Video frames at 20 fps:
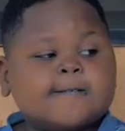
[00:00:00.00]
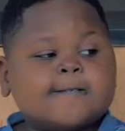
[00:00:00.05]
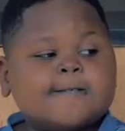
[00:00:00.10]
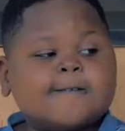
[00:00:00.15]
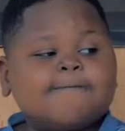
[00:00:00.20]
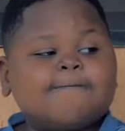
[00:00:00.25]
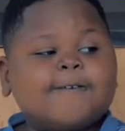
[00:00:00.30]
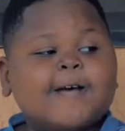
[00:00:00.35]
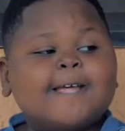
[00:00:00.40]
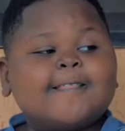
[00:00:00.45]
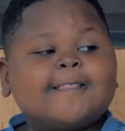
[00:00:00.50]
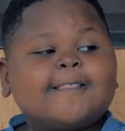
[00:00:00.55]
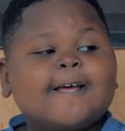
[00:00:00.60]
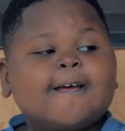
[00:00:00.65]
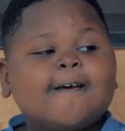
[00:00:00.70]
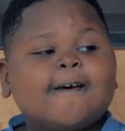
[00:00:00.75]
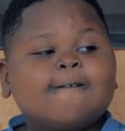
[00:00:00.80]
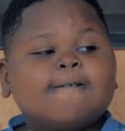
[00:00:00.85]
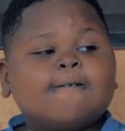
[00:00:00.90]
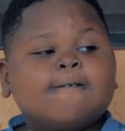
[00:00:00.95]
See, if I enter,
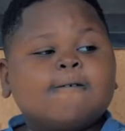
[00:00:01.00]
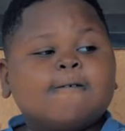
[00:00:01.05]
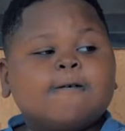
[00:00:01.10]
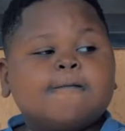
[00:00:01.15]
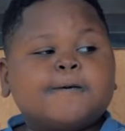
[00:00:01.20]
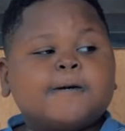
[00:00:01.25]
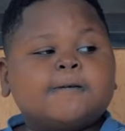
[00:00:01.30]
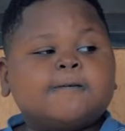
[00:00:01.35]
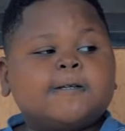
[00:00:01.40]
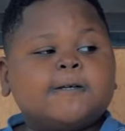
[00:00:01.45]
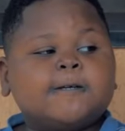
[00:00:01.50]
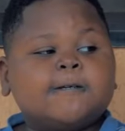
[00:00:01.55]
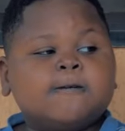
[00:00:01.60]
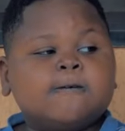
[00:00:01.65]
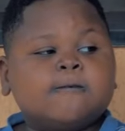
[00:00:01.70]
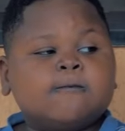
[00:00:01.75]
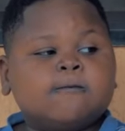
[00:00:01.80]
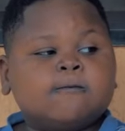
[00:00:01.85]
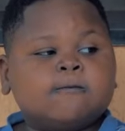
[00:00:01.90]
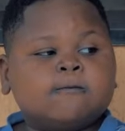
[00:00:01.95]
I'm not going to come out and take
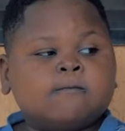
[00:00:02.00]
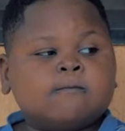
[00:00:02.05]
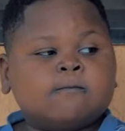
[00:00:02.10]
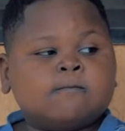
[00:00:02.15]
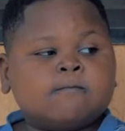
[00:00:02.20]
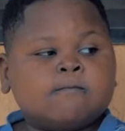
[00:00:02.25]
me, no.